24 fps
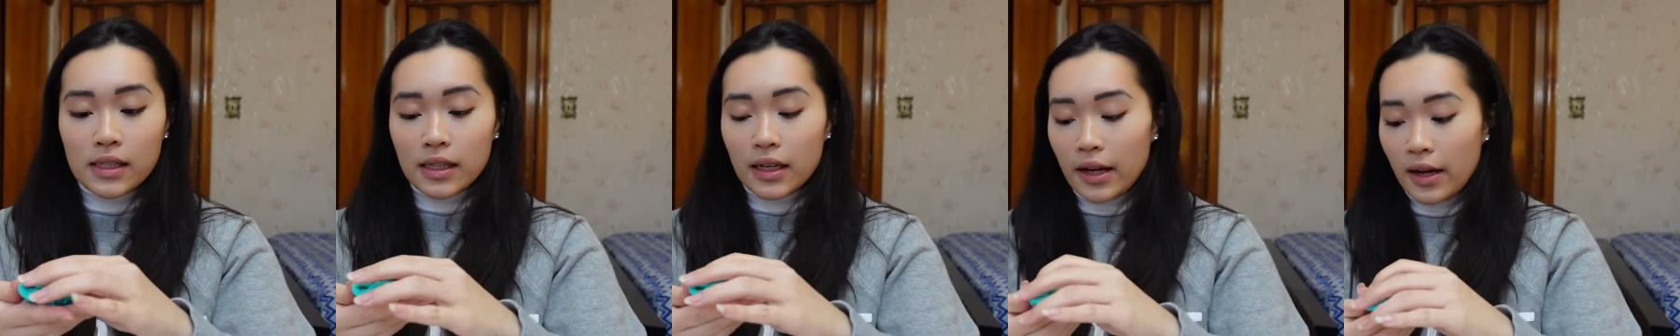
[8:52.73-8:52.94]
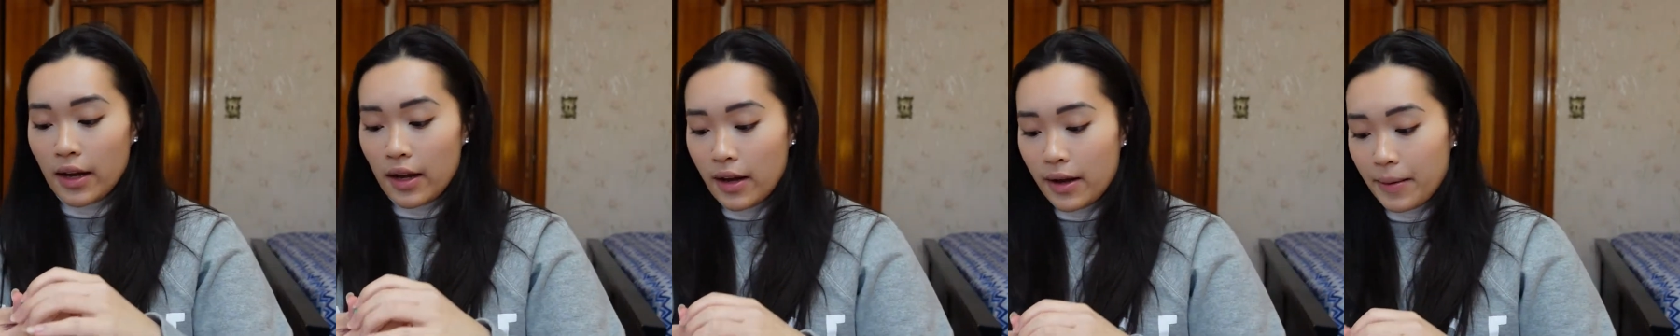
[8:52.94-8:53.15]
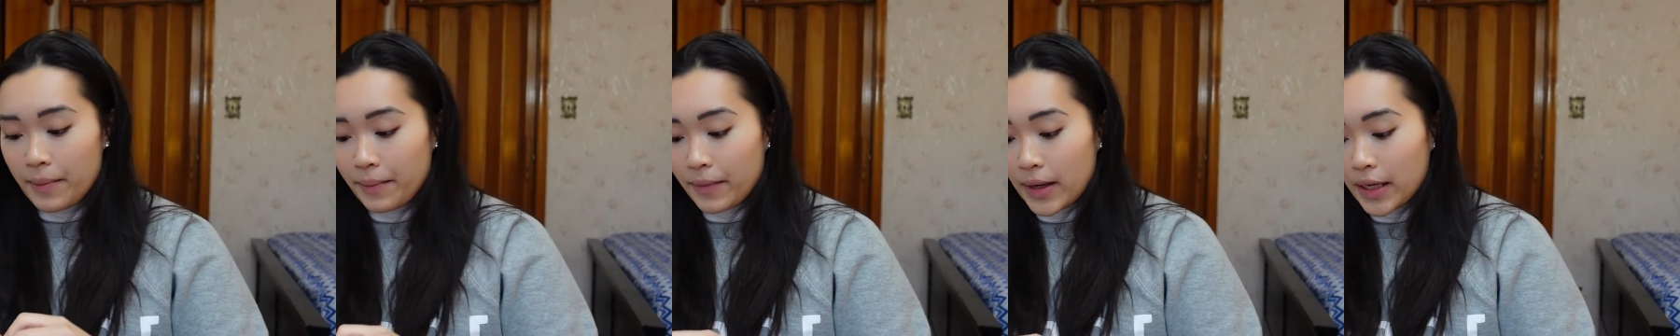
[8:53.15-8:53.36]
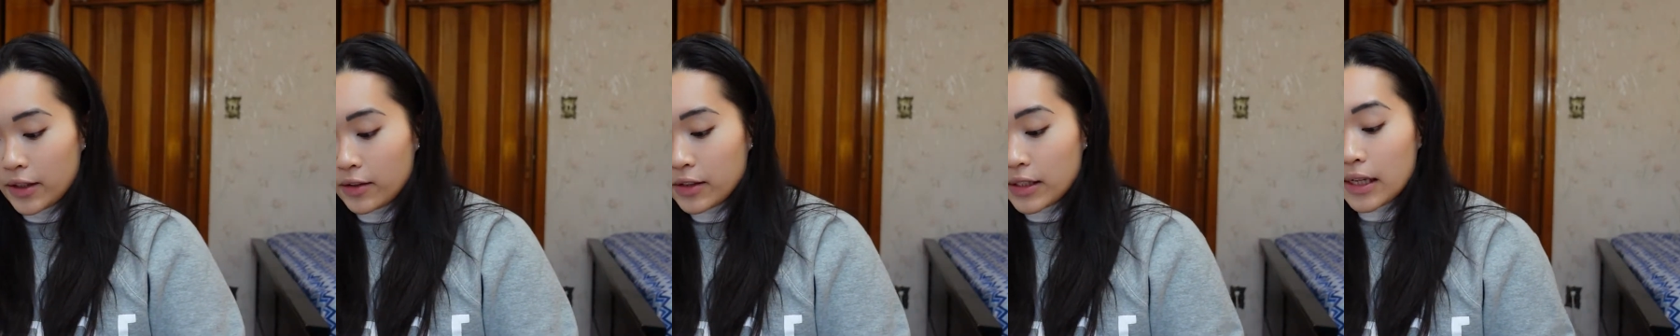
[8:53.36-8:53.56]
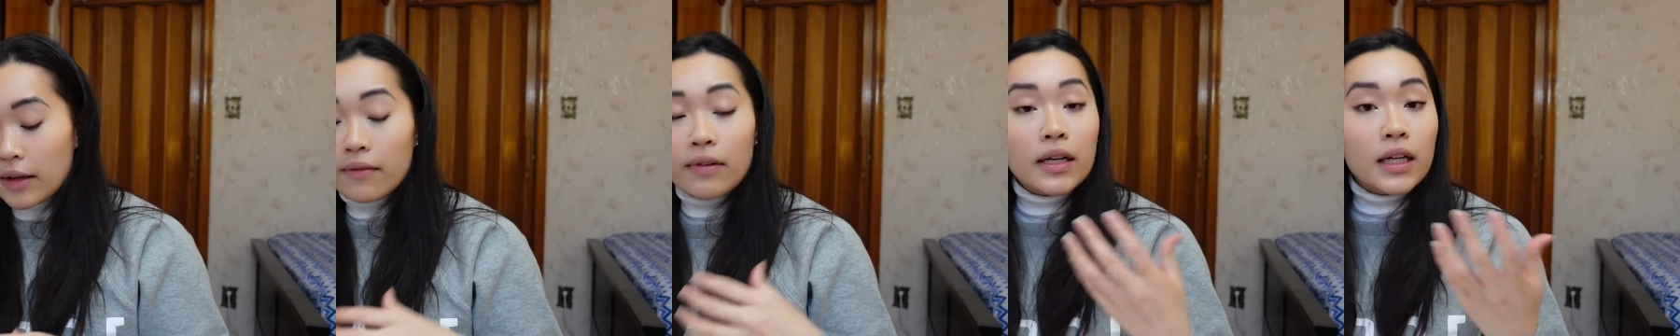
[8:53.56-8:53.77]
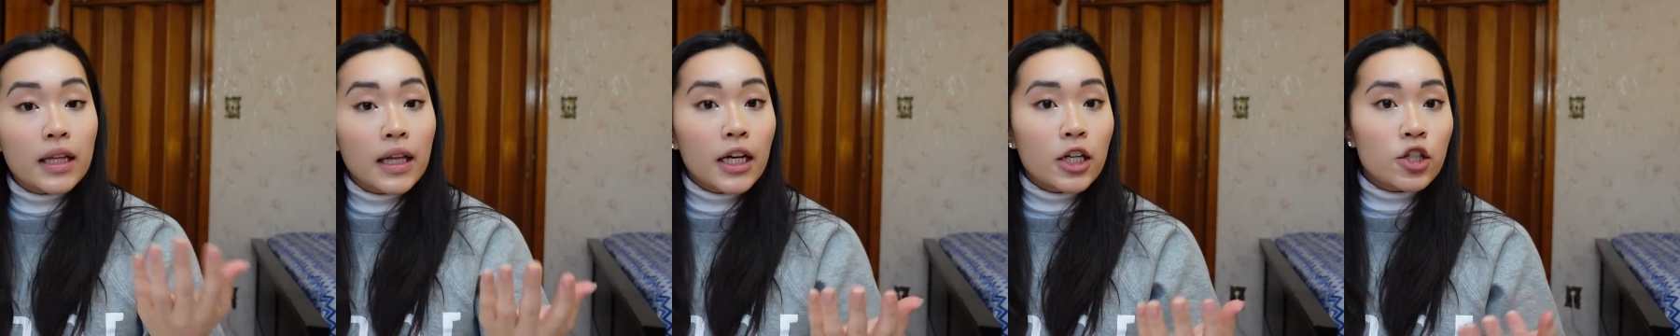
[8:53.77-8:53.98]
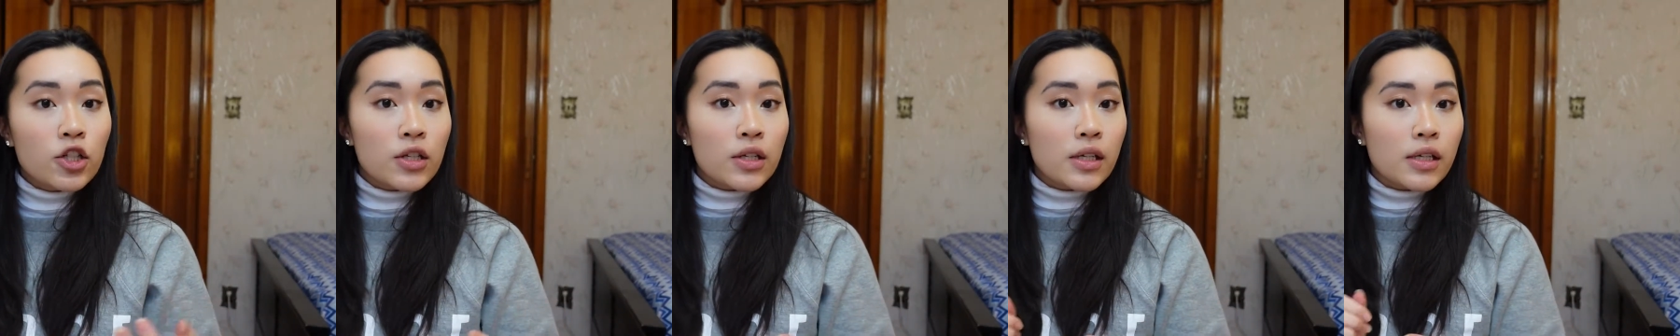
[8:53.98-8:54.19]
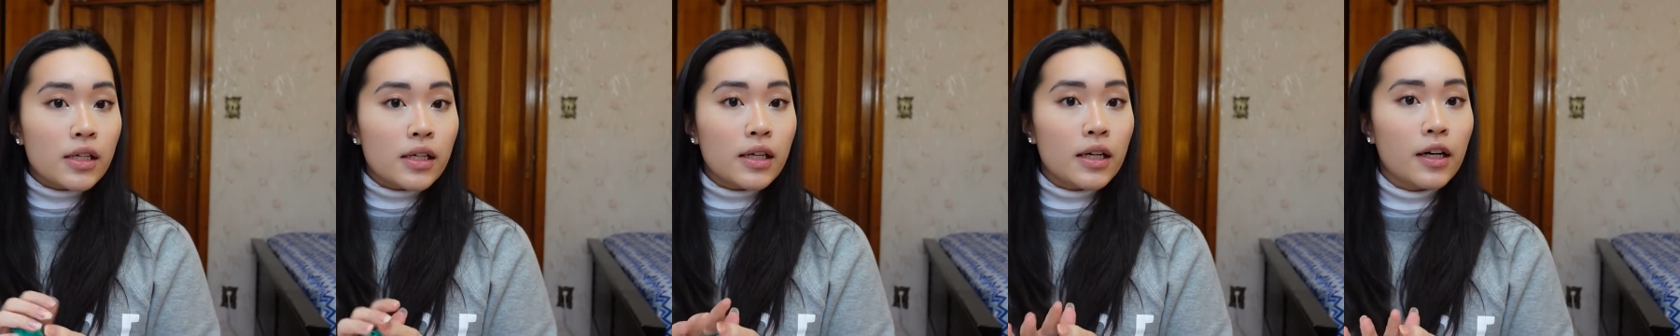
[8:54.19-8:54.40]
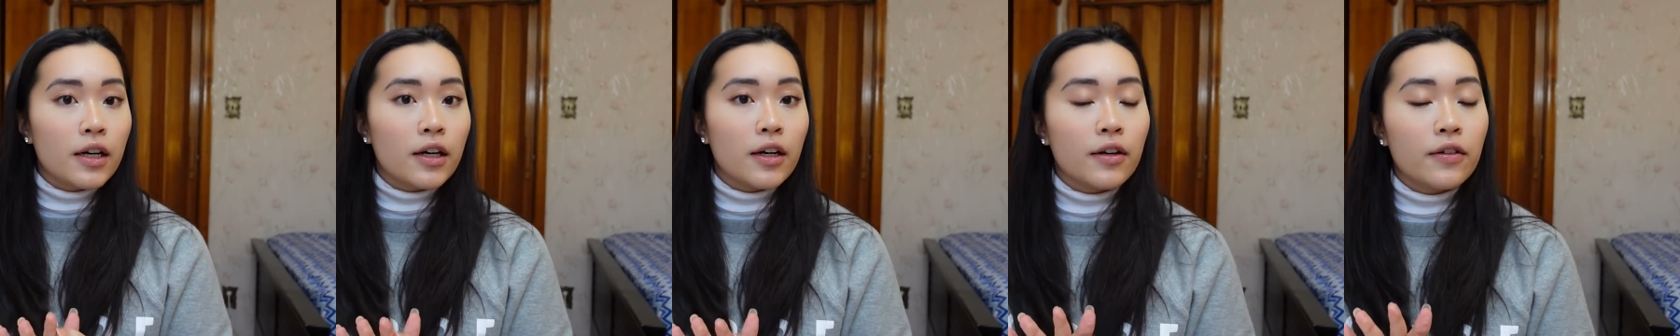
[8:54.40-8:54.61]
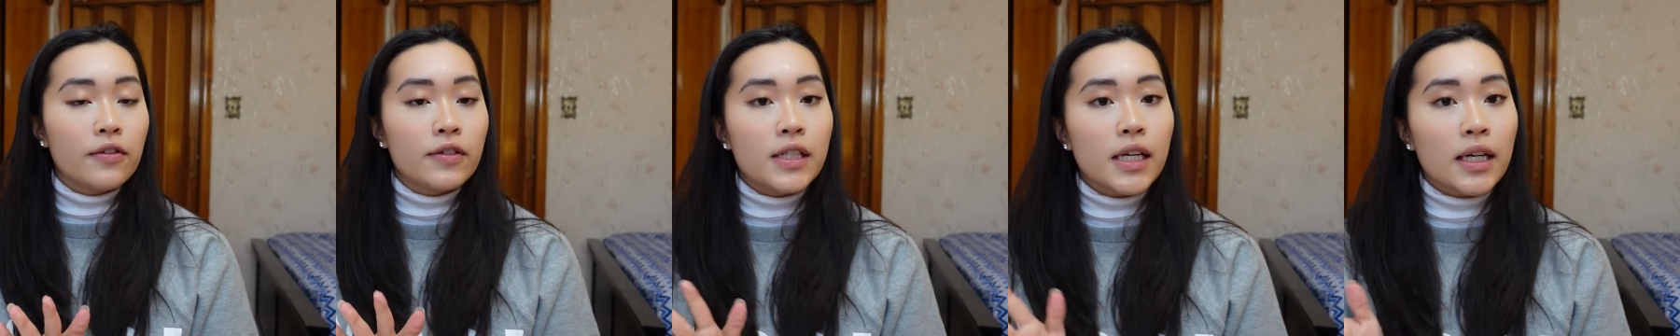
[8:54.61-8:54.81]
I used to have a collection
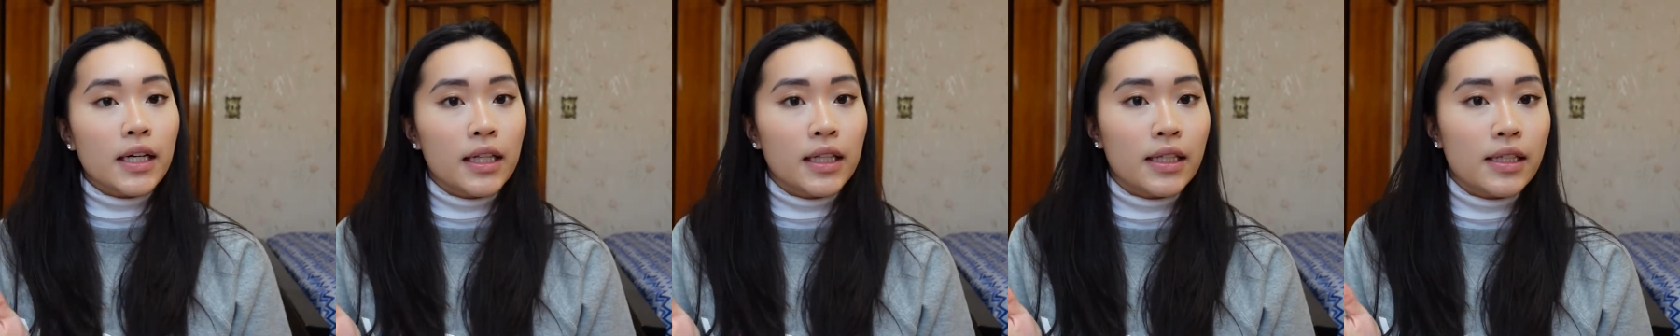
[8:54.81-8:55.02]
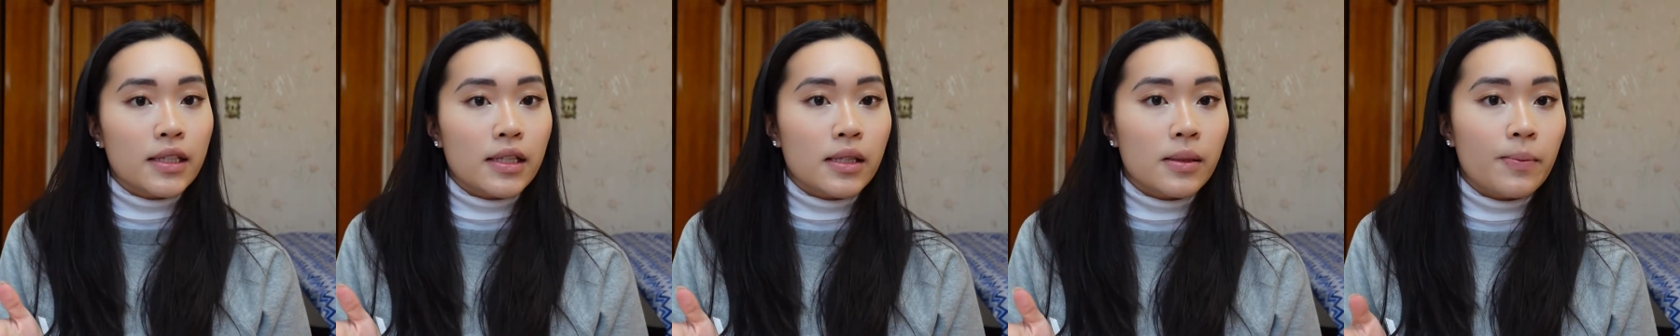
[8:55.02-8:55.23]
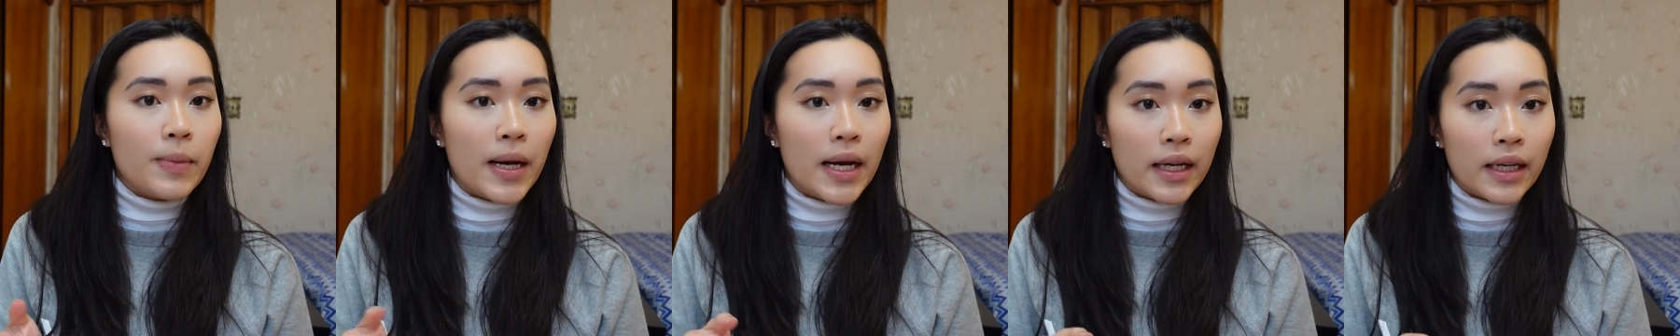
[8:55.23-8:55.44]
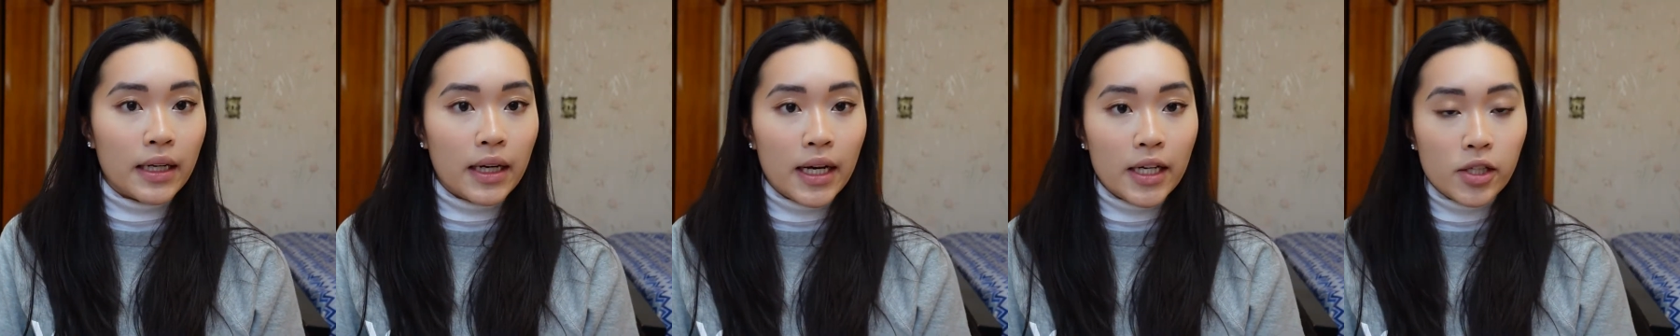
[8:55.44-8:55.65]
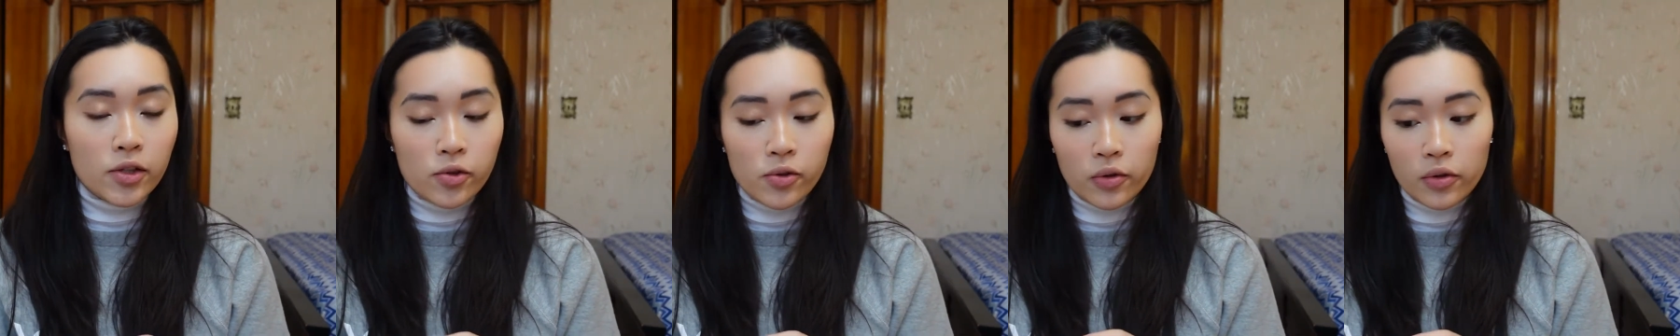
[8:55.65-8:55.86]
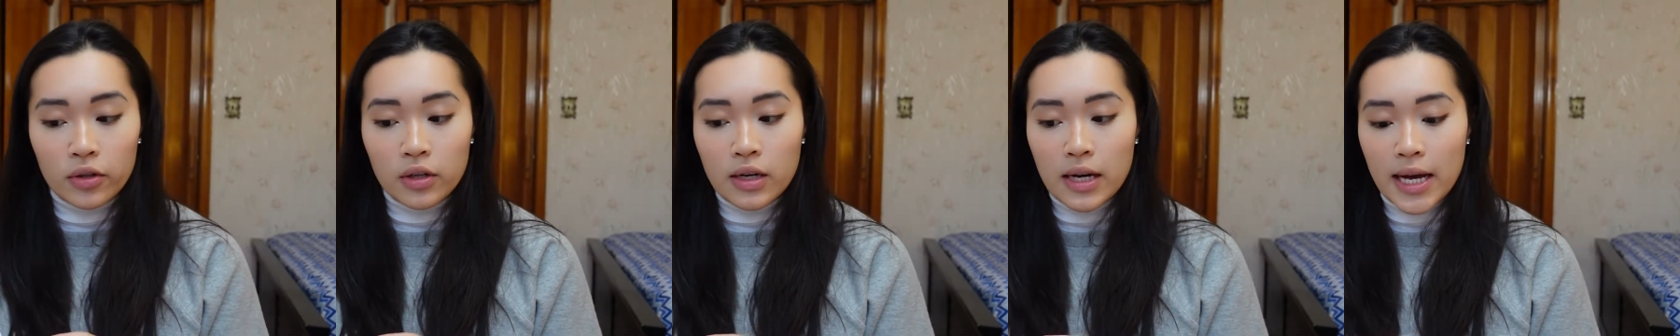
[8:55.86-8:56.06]
of succulents back in high school,